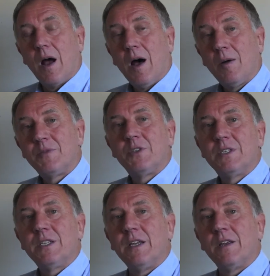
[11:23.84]
up to
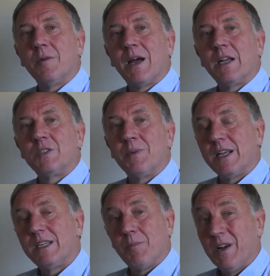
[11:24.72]
senior
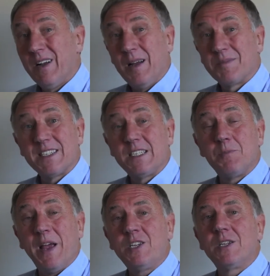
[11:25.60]
management, perhaps
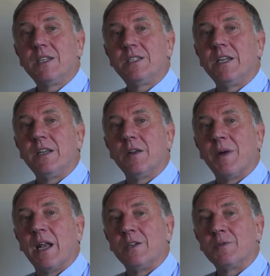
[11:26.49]
especially senior
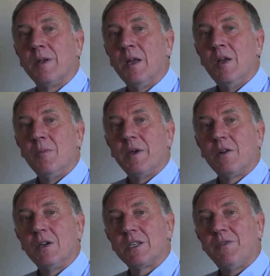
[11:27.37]
management,
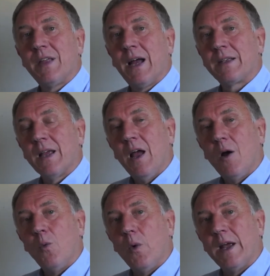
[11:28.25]
because if that
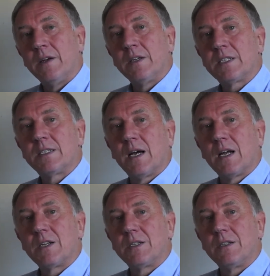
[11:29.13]
awareness
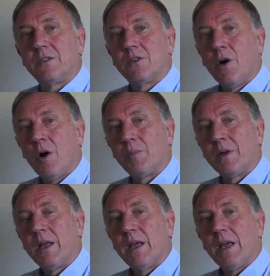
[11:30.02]
starts at the top,
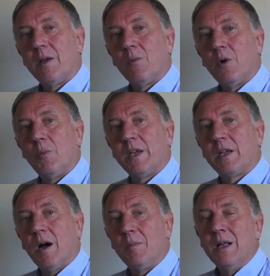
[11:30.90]
it will
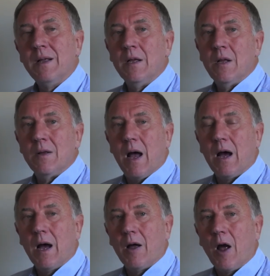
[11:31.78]
become
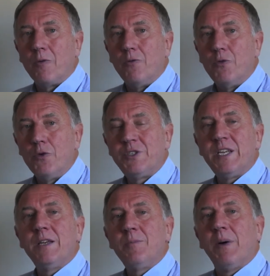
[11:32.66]
uh, a
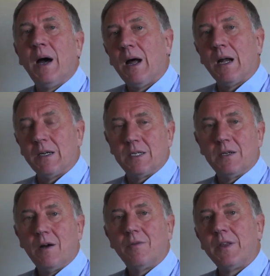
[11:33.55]
routine part
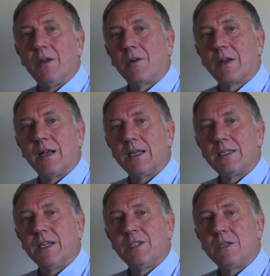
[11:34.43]
of the
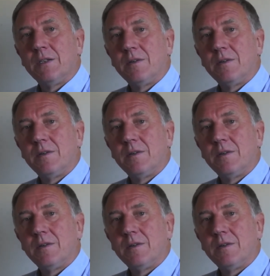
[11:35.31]
organisation.